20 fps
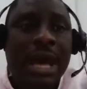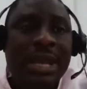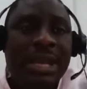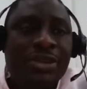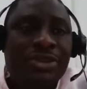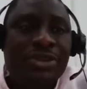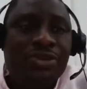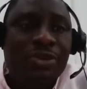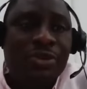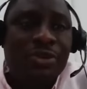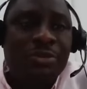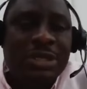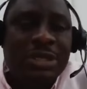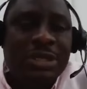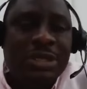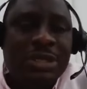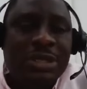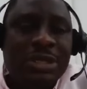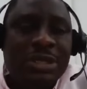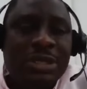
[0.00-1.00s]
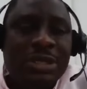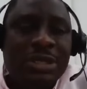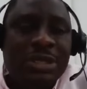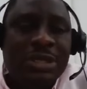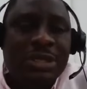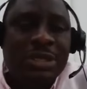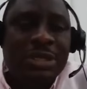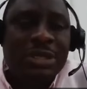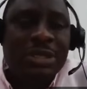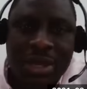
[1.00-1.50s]
And then, so
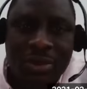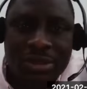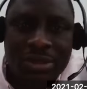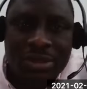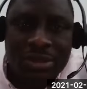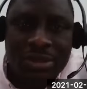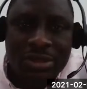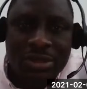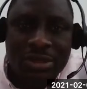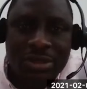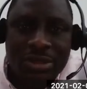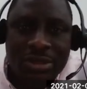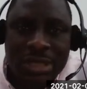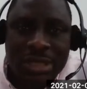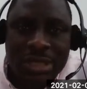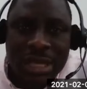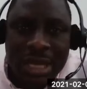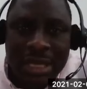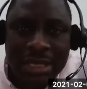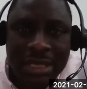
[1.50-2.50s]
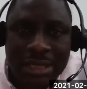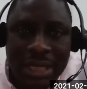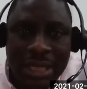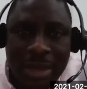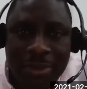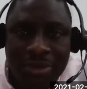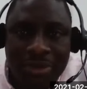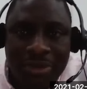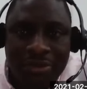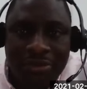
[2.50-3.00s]
basically, this is just what it basically looks
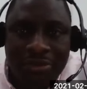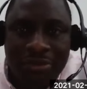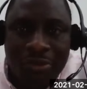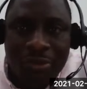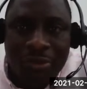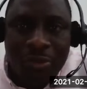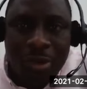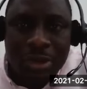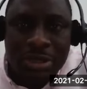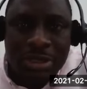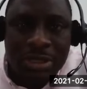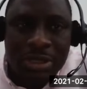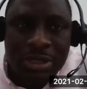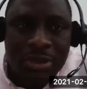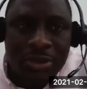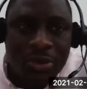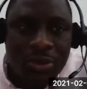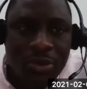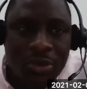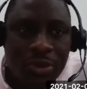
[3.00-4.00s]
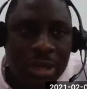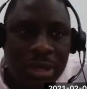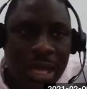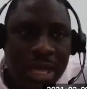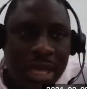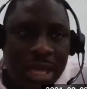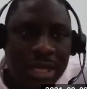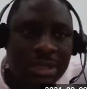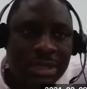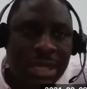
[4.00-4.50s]
like in terms of what
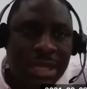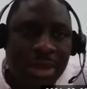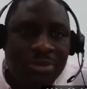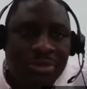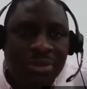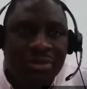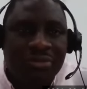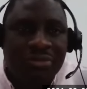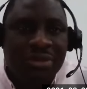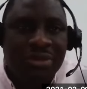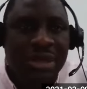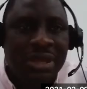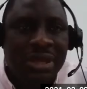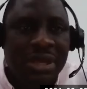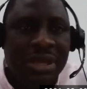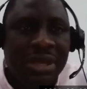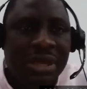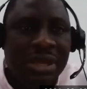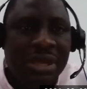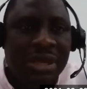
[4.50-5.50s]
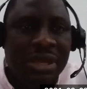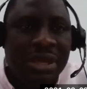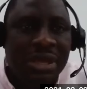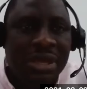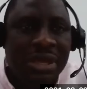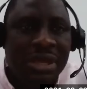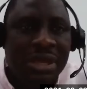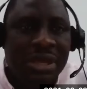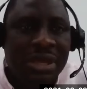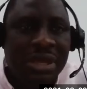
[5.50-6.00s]
you look like in terms of
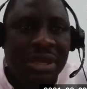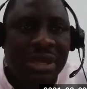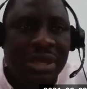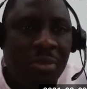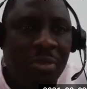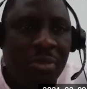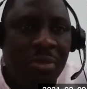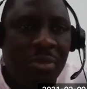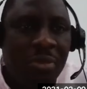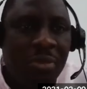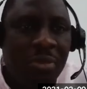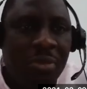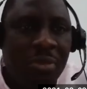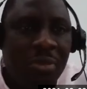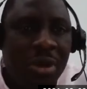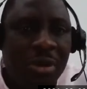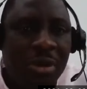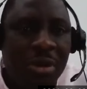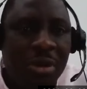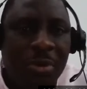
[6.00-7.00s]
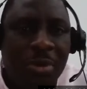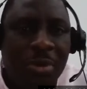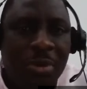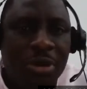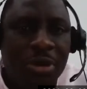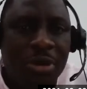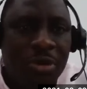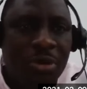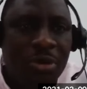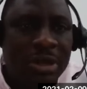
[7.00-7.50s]
a board,
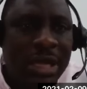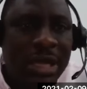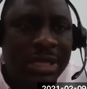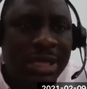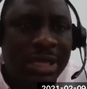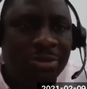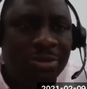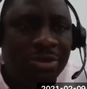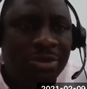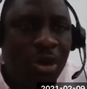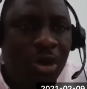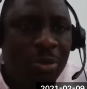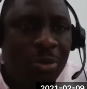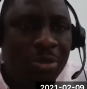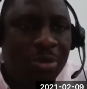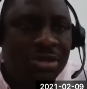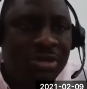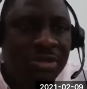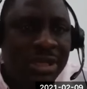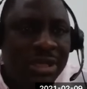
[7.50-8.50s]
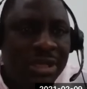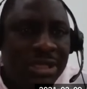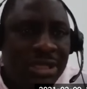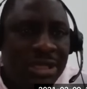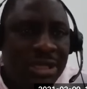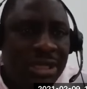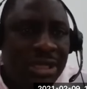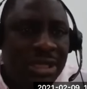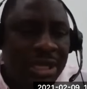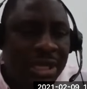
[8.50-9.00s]
what a board will look like in terms of
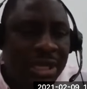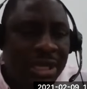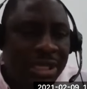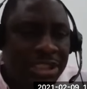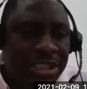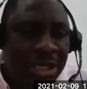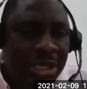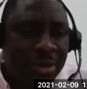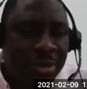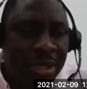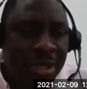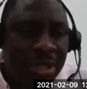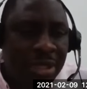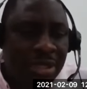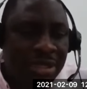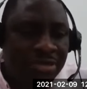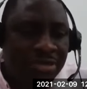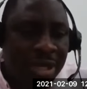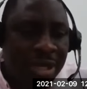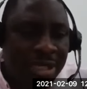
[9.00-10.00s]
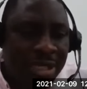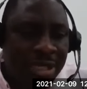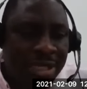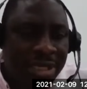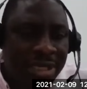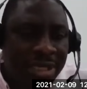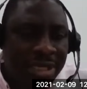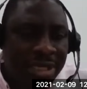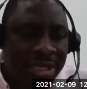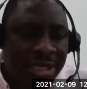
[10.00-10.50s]
corporate strategy,
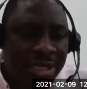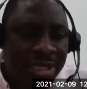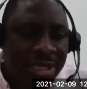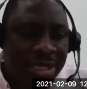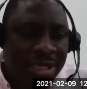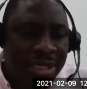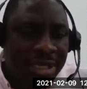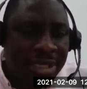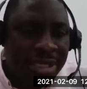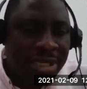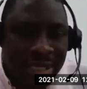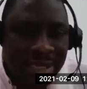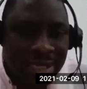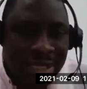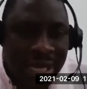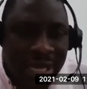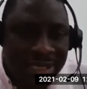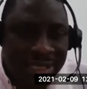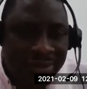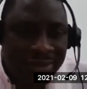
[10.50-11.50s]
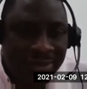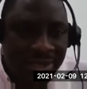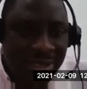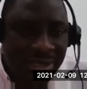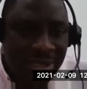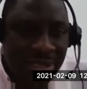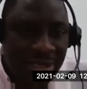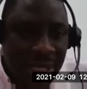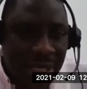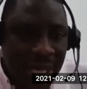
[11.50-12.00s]
shaping the strategy, details of
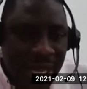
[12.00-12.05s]
selected